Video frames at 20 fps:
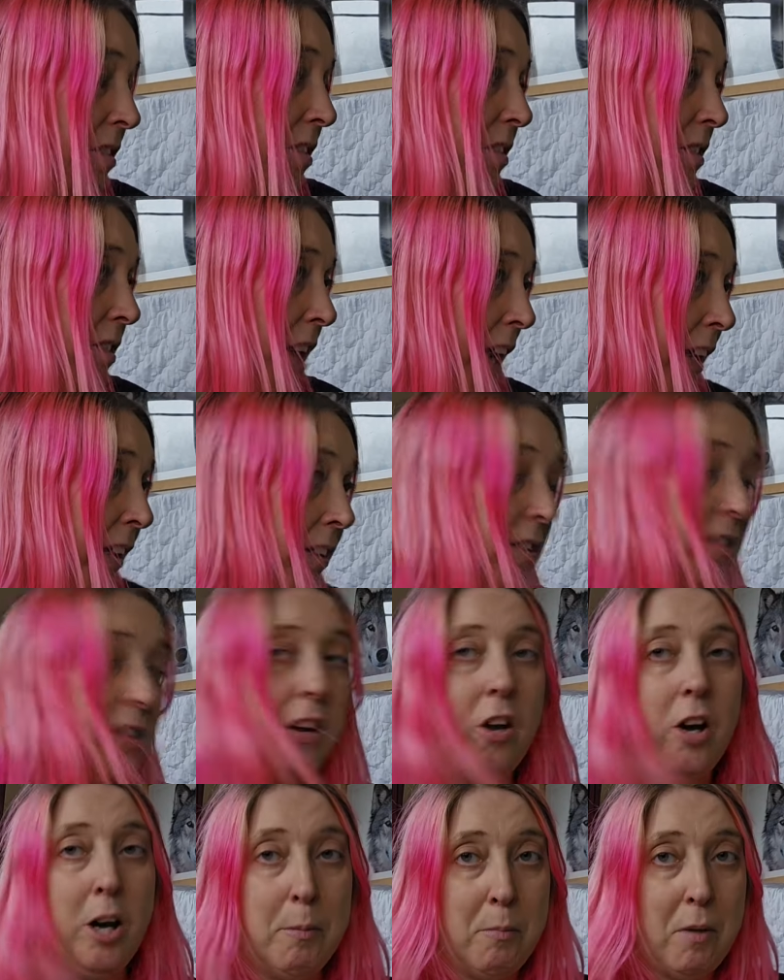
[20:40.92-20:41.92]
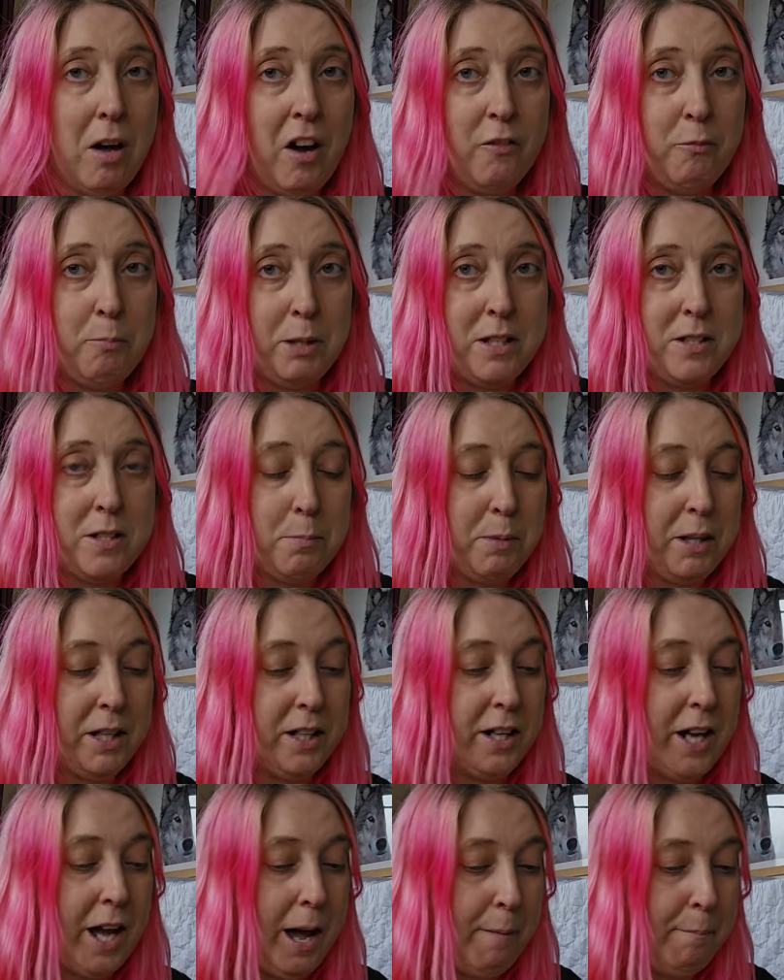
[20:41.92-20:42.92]
the second time that I've been to
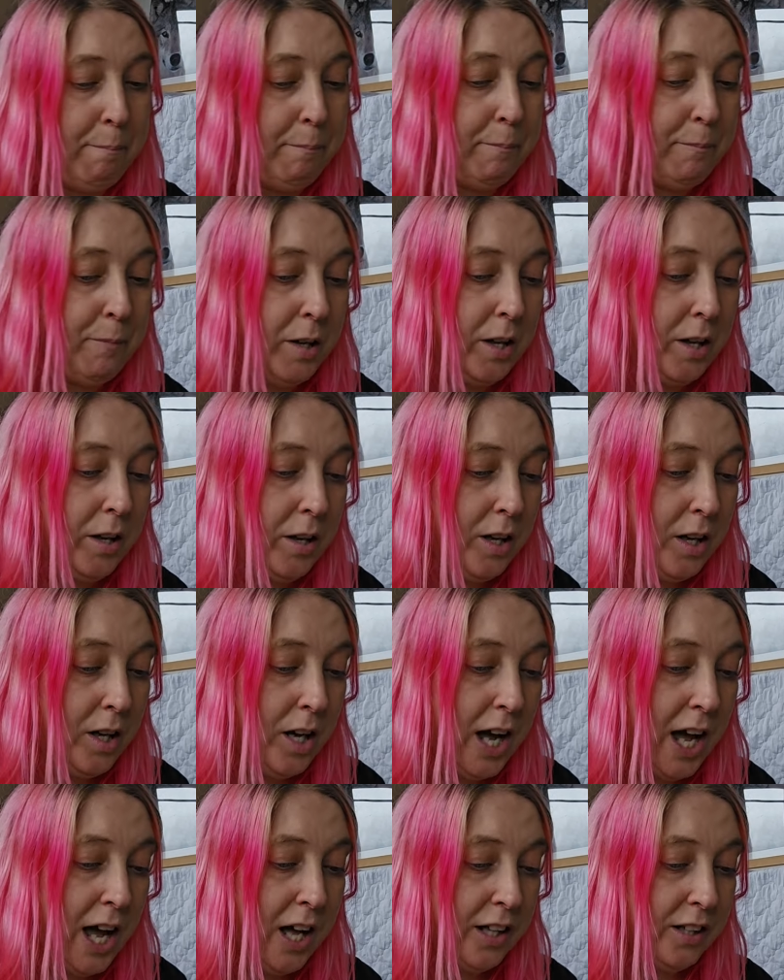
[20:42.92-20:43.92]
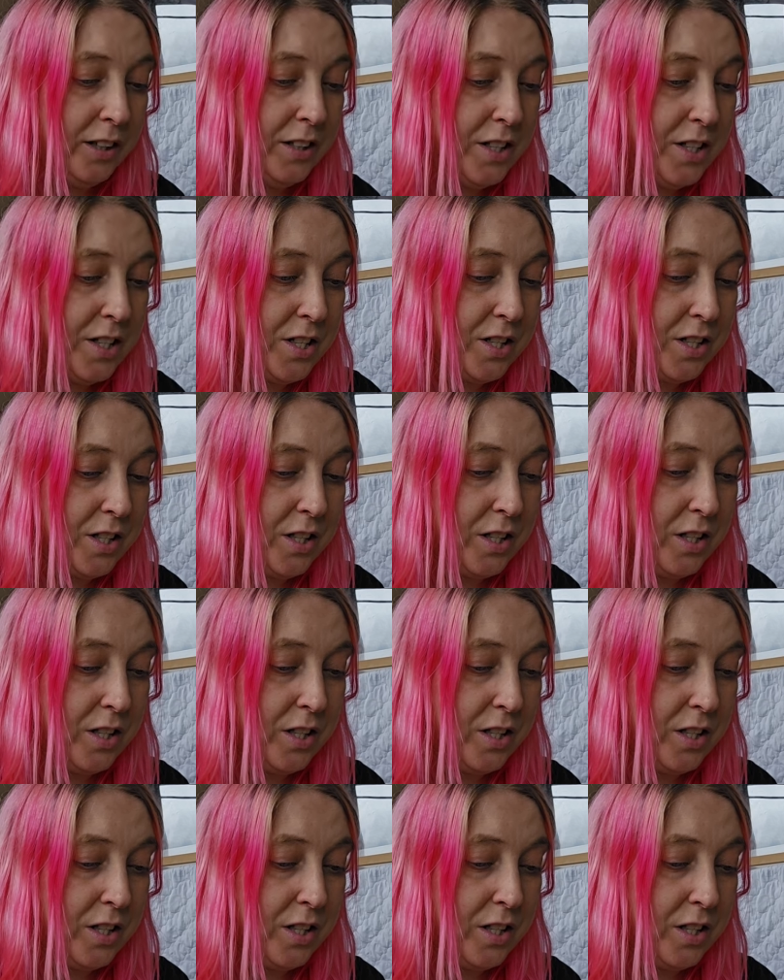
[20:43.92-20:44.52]
B&M and